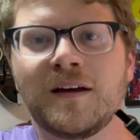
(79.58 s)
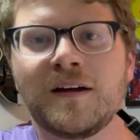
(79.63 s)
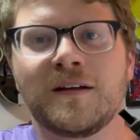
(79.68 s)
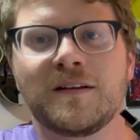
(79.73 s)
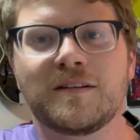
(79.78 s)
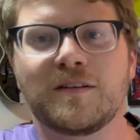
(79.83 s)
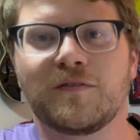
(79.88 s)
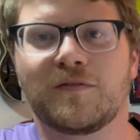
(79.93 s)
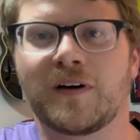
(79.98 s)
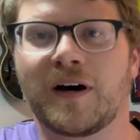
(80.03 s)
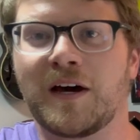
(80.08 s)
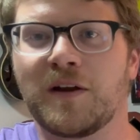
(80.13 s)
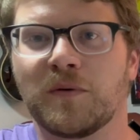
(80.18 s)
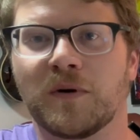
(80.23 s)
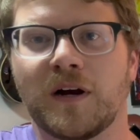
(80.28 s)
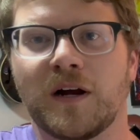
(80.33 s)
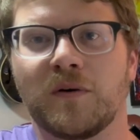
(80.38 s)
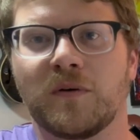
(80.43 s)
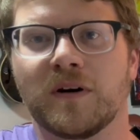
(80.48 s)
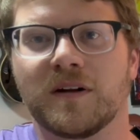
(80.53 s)
to find
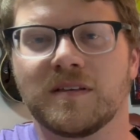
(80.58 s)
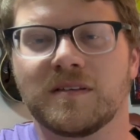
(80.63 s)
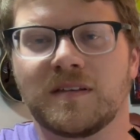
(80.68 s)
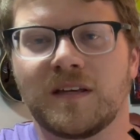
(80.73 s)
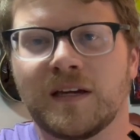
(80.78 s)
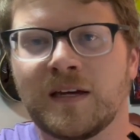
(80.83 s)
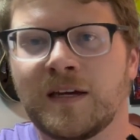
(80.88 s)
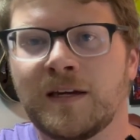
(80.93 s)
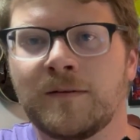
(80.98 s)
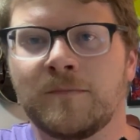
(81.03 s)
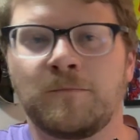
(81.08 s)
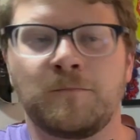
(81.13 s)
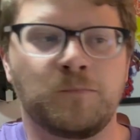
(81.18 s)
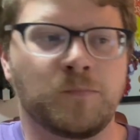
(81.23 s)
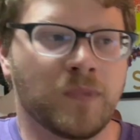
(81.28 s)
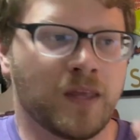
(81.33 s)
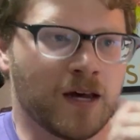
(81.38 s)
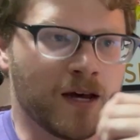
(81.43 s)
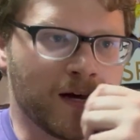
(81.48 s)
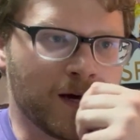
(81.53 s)
where I want to sing it.
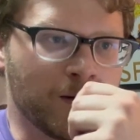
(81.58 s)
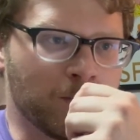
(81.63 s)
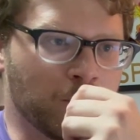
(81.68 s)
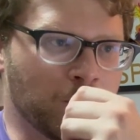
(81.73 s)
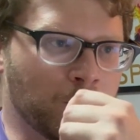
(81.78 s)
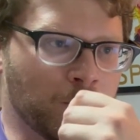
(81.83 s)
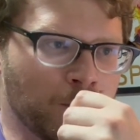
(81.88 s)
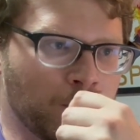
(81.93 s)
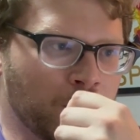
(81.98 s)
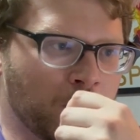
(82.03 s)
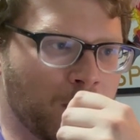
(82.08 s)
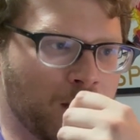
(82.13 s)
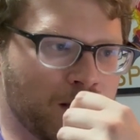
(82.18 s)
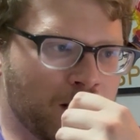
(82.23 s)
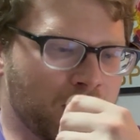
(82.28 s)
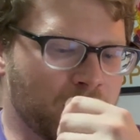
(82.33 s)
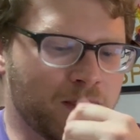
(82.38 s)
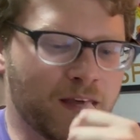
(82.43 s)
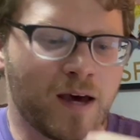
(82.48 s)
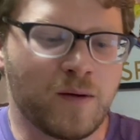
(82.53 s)
And
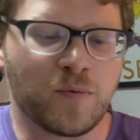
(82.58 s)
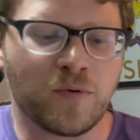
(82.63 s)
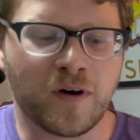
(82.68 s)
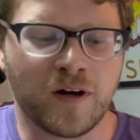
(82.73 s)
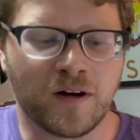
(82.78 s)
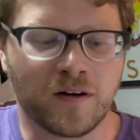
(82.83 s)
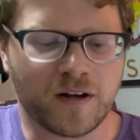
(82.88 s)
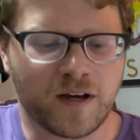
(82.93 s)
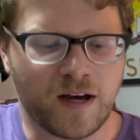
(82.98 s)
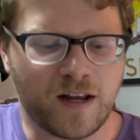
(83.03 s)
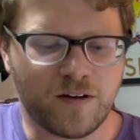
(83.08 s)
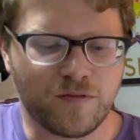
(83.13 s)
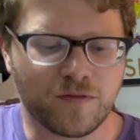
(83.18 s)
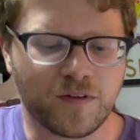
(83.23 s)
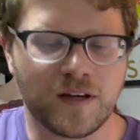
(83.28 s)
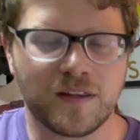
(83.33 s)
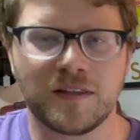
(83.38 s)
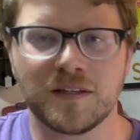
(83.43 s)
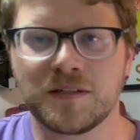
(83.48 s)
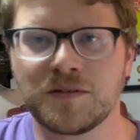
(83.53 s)
then at that point I'll kind of
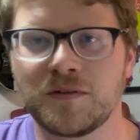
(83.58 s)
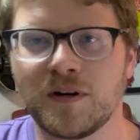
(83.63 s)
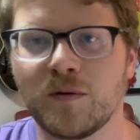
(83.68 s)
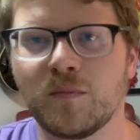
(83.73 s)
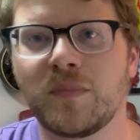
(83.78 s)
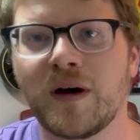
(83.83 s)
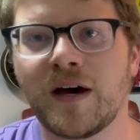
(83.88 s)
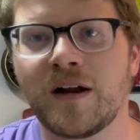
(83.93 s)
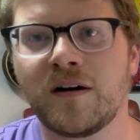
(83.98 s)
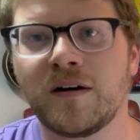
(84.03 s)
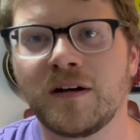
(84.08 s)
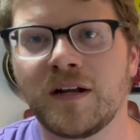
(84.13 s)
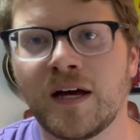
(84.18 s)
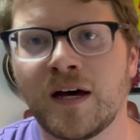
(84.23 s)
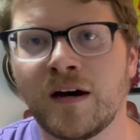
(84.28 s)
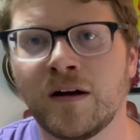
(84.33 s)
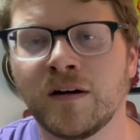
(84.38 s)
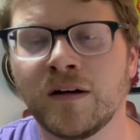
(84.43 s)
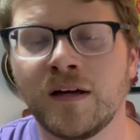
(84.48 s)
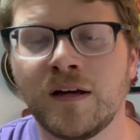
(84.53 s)
get the strum pattern
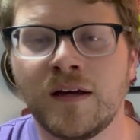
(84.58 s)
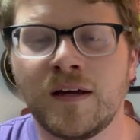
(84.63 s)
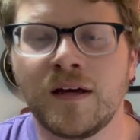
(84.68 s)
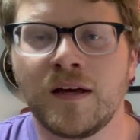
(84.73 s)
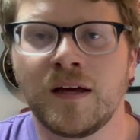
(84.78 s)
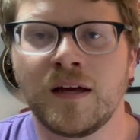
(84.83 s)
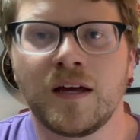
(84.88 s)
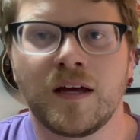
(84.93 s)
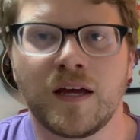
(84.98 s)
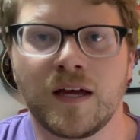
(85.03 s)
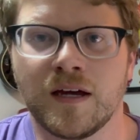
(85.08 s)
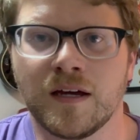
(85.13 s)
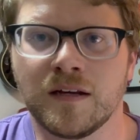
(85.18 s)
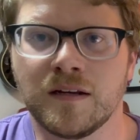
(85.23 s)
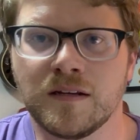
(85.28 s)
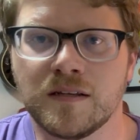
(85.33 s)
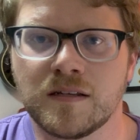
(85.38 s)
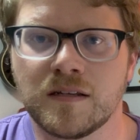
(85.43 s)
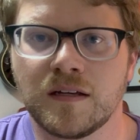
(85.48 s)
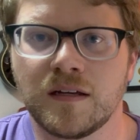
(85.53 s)
down
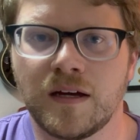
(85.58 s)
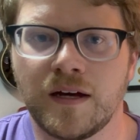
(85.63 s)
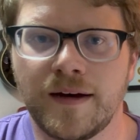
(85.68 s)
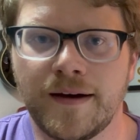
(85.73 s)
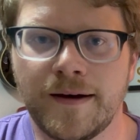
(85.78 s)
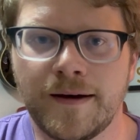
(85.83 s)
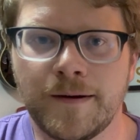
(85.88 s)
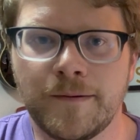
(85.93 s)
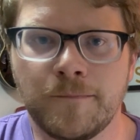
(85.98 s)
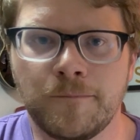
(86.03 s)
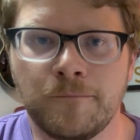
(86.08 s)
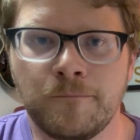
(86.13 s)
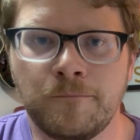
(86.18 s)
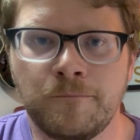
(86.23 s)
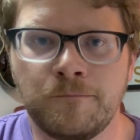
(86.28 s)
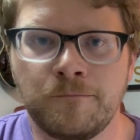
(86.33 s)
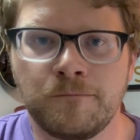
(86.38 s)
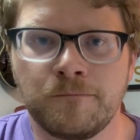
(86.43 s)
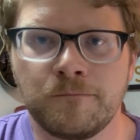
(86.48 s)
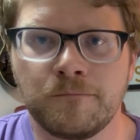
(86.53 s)
and
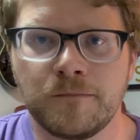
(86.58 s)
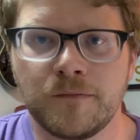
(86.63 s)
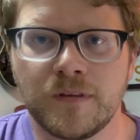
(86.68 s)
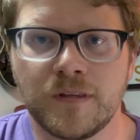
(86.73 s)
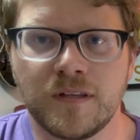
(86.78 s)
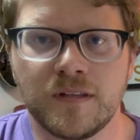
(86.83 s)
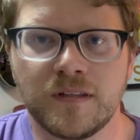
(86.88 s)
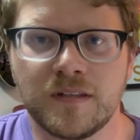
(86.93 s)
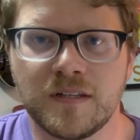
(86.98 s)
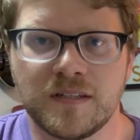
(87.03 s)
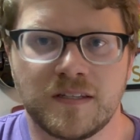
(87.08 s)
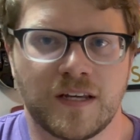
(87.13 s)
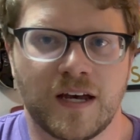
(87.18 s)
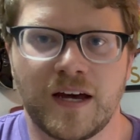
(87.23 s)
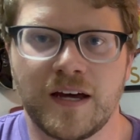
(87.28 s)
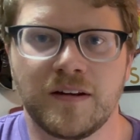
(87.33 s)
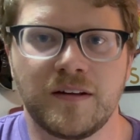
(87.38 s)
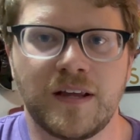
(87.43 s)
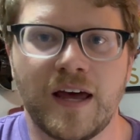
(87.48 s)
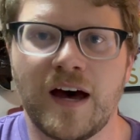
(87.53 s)

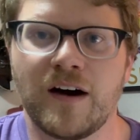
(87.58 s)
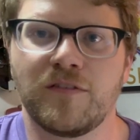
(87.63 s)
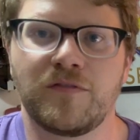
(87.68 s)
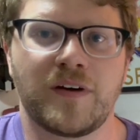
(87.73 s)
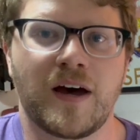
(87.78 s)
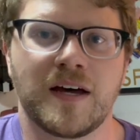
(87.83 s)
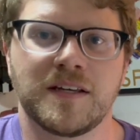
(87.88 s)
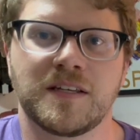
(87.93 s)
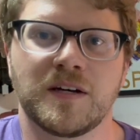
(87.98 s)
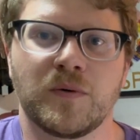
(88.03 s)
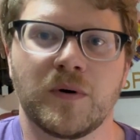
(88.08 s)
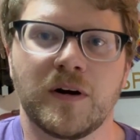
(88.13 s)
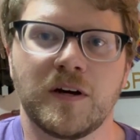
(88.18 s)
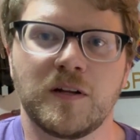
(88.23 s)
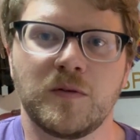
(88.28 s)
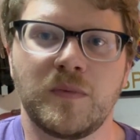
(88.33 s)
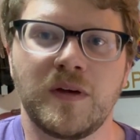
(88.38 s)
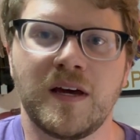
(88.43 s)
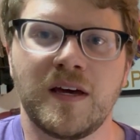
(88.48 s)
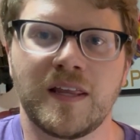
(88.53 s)
decide how fast I want it
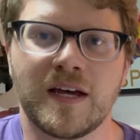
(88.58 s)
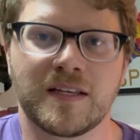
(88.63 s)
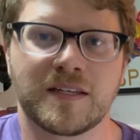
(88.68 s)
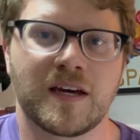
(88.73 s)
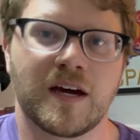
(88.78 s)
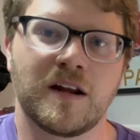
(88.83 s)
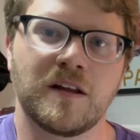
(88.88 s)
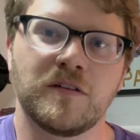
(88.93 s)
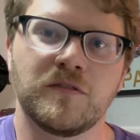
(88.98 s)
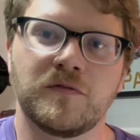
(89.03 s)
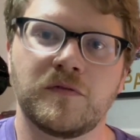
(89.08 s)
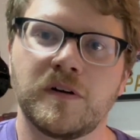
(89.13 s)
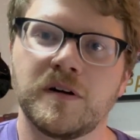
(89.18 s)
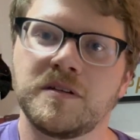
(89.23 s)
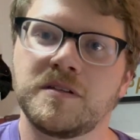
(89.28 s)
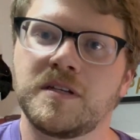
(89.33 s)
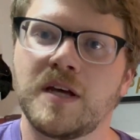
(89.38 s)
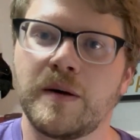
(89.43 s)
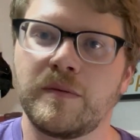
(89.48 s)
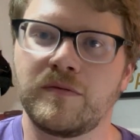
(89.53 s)
to be, and that's kind of the
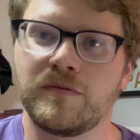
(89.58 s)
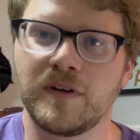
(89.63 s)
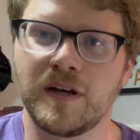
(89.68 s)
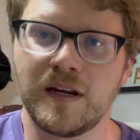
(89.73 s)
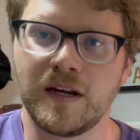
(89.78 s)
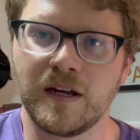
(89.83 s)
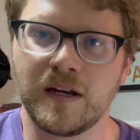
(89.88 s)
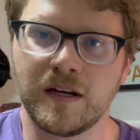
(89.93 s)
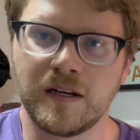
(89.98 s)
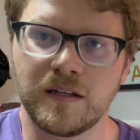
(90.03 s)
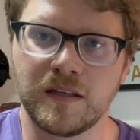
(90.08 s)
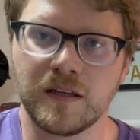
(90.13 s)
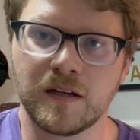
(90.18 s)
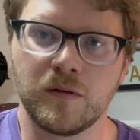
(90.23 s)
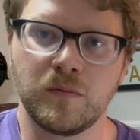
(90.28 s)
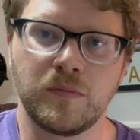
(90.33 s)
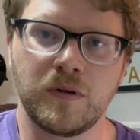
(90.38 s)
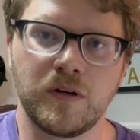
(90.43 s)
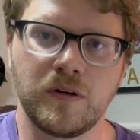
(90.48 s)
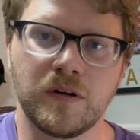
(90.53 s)
first step of getting it into the
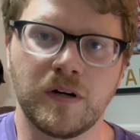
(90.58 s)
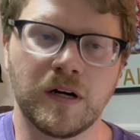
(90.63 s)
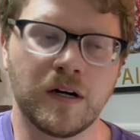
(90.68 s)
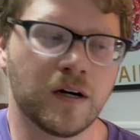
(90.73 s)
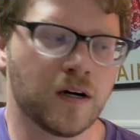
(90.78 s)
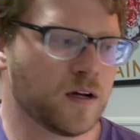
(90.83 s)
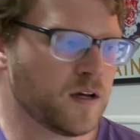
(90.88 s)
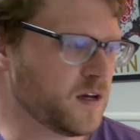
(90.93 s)
computer.